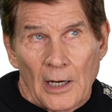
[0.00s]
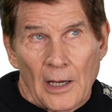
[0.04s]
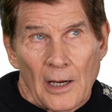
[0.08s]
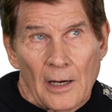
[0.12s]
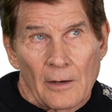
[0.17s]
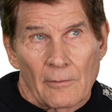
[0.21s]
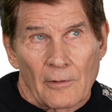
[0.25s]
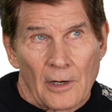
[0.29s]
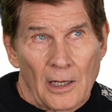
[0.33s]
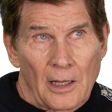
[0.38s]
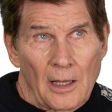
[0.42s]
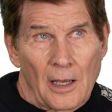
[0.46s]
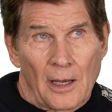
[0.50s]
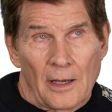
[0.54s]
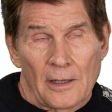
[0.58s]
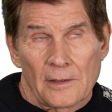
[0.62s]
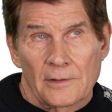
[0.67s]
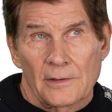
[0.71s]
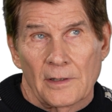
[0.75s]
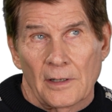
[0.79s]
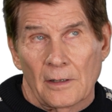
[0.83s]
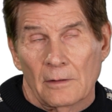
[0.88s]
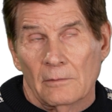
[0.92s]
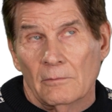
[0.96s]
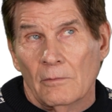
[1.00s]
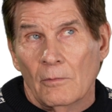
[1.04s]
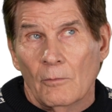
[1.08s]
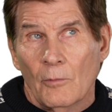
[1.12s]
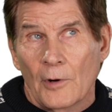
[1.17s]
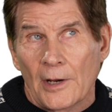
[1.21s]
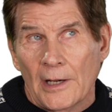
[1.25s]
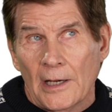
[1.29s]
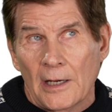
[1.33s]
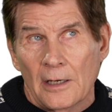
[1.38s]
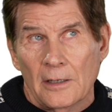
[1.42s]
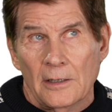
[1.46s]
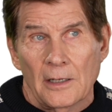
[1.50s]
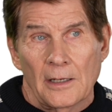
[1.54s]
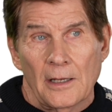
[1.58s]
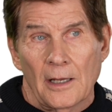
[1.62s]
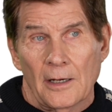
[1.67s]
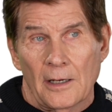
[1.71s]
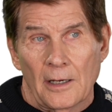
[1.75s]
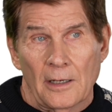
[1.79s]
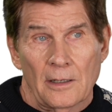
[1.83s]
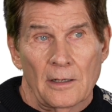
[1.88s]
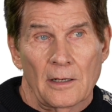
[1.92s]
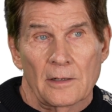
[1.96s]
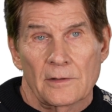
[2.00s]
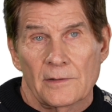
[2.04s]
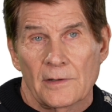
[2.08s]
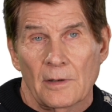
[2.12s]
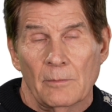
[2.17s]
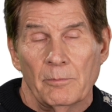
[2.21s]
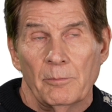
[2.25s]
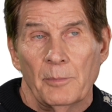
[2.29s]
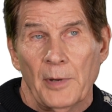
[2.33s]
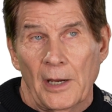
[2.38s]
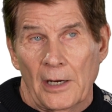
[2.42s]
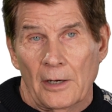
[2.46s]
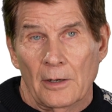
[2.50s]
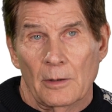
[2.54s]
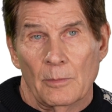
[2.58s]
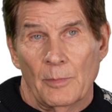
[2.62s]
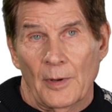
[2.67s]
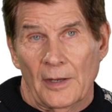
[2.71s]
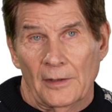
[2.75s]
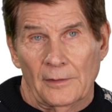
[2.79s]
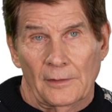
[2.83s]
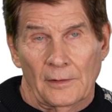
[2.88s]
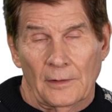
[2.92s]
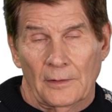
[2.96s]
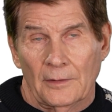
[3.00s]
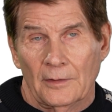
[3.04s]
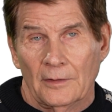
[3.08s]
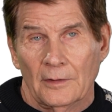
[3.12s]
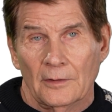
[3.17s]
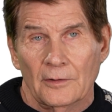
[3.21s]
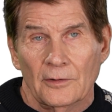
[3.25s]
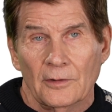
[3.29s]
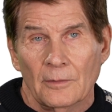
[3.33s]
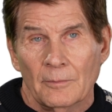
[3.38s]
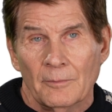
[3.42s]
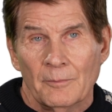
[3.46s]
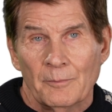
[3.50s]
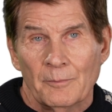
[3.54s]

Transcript: I realized that we need to get into some bigger businesses.